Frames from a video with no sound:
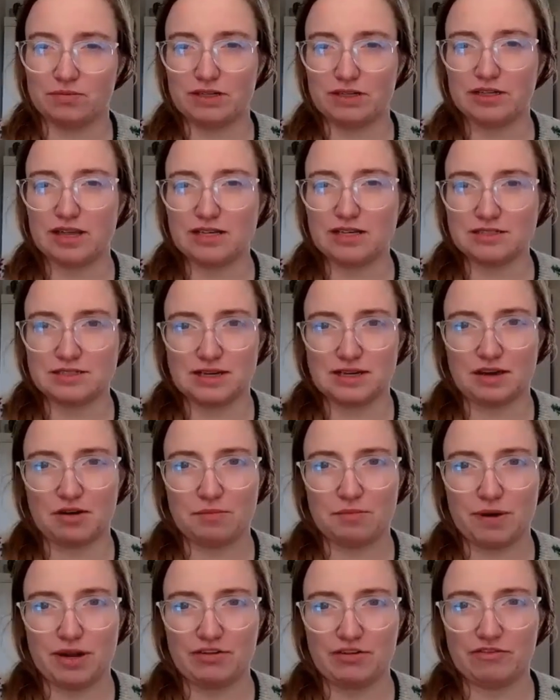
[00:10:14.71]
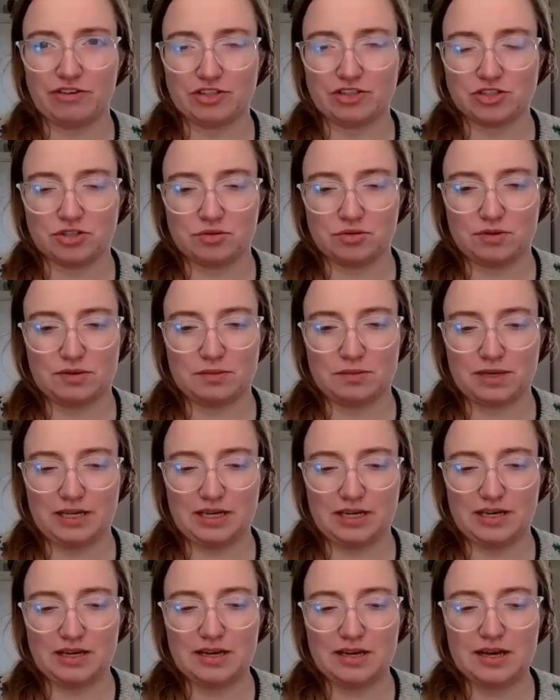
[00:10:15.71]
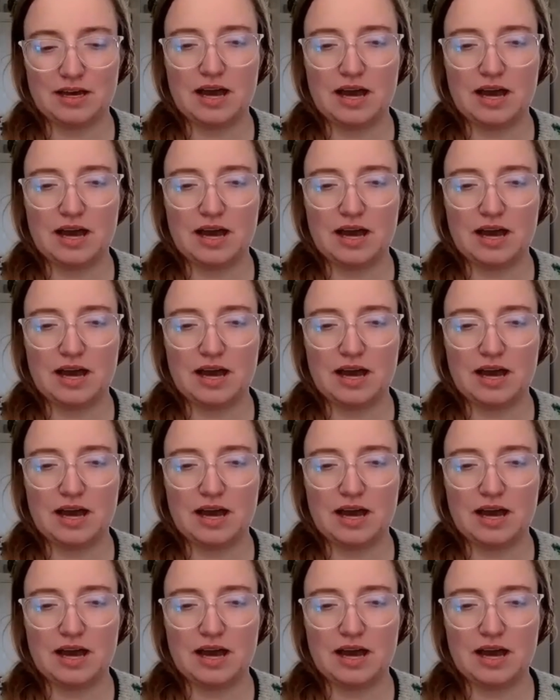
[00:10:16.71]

realizing how beneficial it would be.